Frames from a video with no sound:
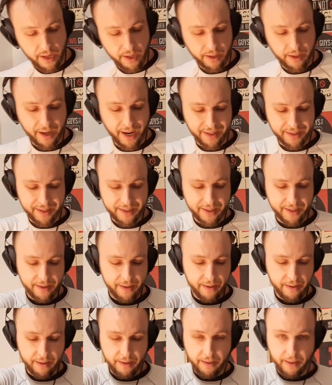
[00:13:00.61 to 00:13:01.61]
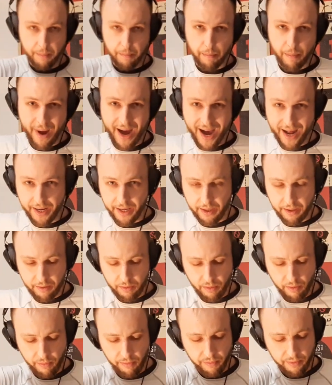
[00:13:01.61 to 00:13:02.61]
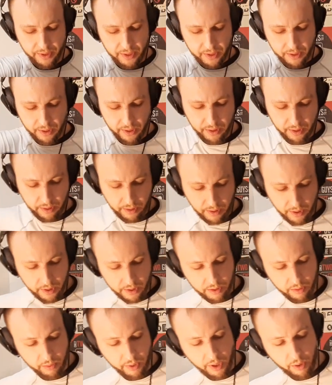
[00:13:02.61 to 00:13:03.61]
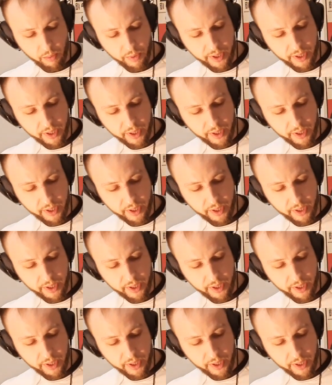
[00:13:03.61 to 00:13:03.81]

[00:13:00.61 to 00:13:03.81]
cuts the body of the string. So now we